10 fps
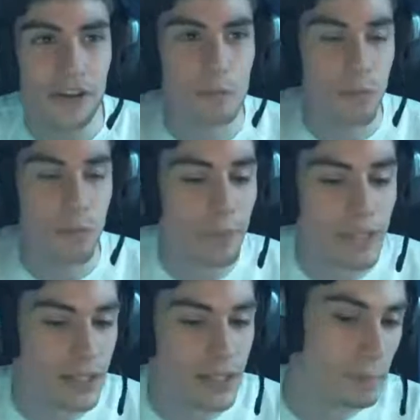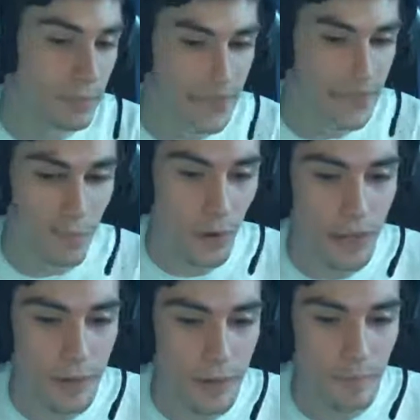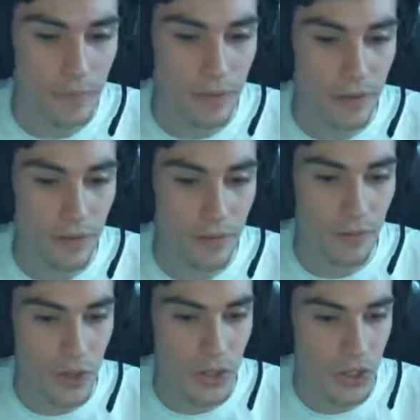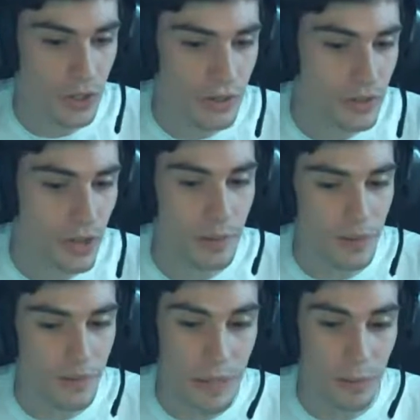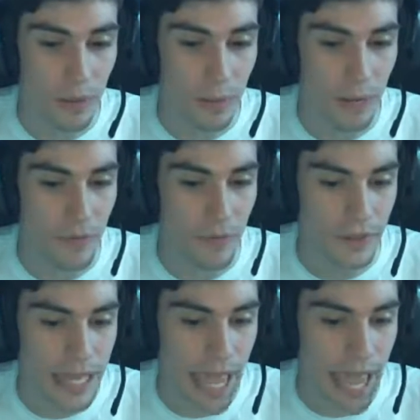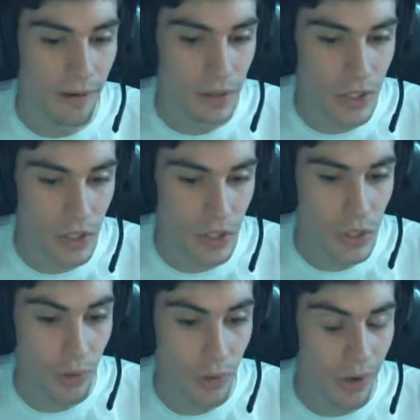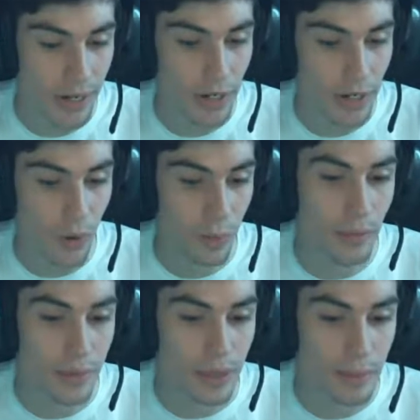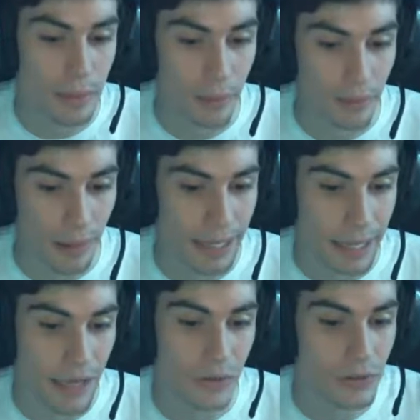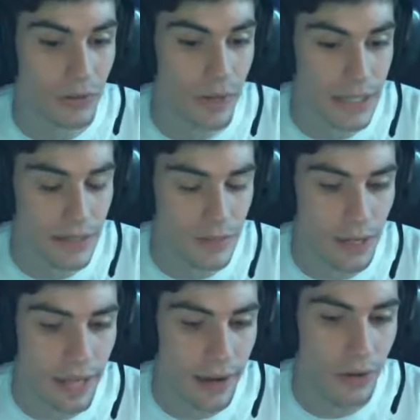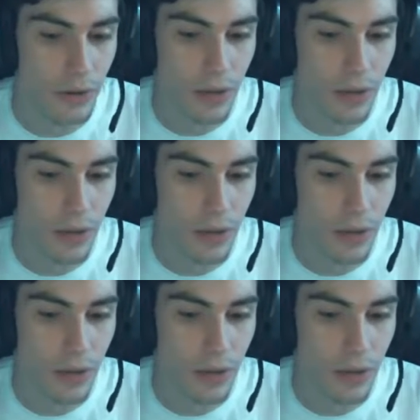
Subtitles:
probably some place for it for certain types of people, but I feel like the average consumer market, who are probably the people buying Android devices right now,